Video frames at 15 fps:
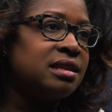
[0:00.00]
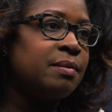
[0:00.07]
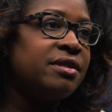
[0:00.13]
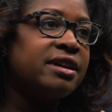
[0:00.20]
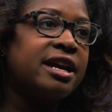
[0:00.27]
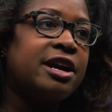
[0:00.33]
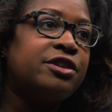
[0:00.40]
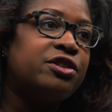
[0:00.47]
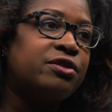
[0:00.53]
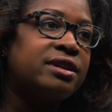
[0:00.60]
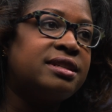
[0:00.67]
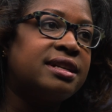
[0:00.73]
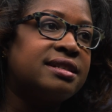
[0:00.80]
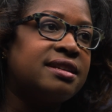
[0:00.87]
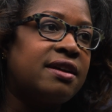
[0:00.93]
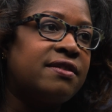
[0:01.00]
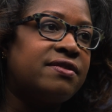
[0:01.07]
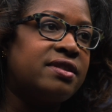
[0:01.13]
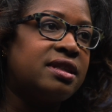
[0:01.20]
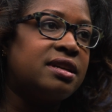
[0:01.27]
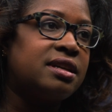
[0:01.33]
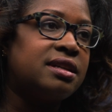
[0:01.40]
of the characteristics
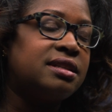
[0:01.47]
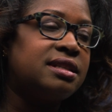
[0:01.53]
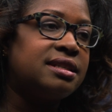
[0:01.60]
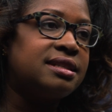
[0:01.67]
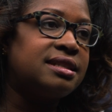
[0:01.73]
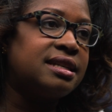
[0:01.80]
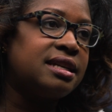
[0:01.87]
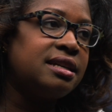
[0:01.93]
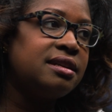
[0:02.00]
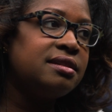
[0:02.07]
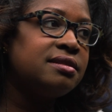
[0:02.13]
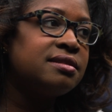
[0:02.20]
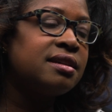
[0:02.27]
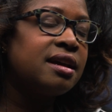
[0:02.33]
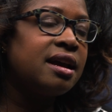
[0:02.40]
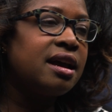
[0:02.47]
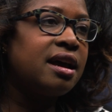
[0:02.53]
of the disease